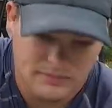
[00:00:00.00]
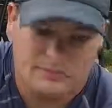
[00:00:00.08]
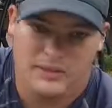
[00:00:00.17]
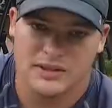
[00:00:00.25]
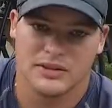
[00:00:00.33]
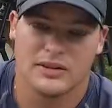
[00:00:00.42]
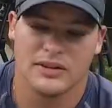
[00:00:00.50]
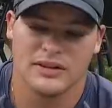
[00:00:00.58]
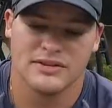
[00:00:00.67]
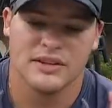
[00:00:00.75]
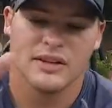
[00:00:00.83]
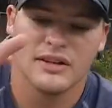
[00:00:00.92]
my
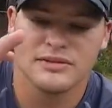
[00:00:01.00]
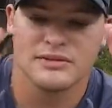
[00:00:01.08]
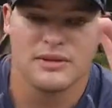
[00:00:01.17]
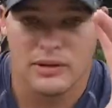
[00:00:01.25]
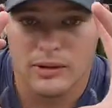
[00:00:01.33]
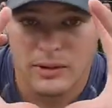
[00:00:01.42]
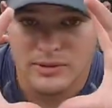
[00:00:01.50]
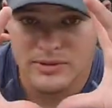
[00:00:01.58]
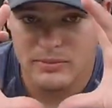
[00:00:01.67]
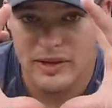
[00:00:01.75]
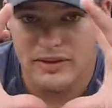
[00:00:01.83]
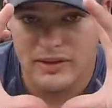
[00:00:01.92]
target size on carp is
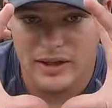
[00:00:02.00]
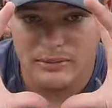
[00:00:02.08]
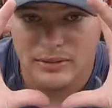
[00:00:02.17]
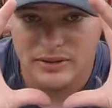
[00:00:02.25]
about that